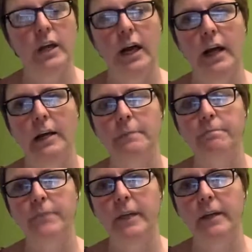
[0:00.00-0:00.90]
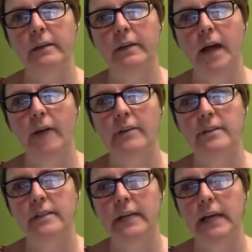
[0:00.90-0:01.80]
And
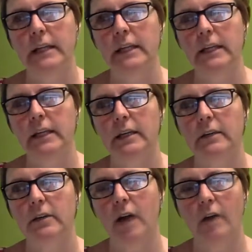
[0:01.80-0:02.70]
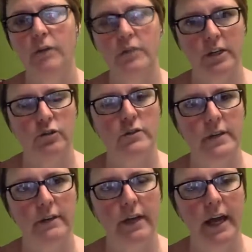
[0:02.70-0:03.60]
obviously, I think in conversations
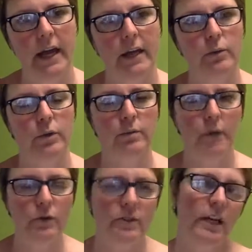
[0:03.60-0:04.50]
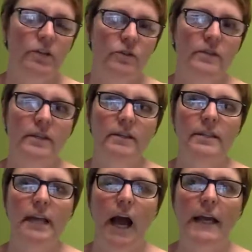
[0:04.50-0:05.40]
I've had with most agencies,
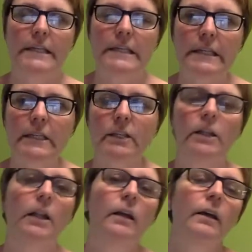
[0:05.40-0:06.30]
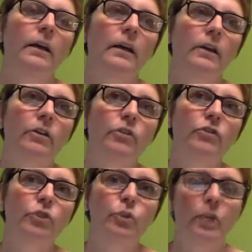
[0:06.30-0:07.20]
the ideal is
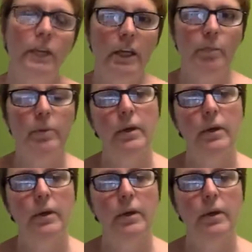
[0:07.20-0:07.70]
to keep